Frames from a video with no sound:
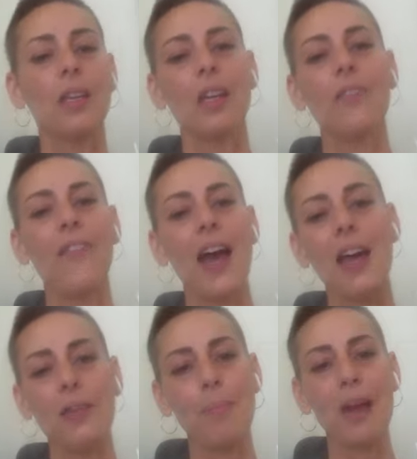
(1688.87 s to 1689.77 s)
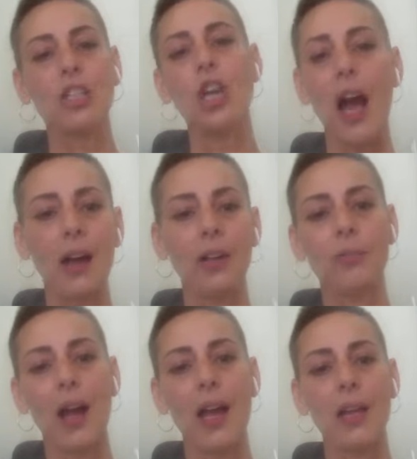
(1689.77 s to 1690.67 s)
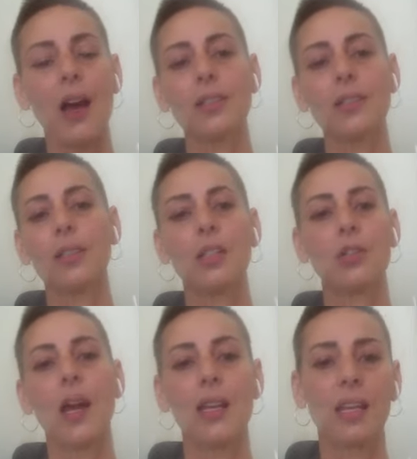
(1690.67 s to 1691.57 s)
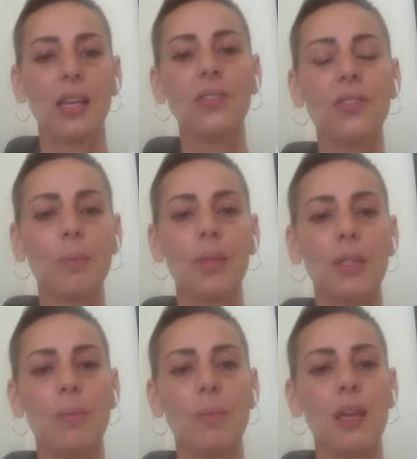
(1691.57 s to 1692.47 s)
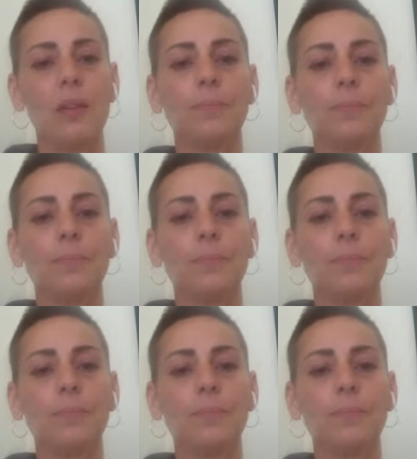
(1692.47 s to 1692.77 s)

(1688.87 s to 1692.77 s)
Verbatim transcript: if i had my child right constantly trying to give something to me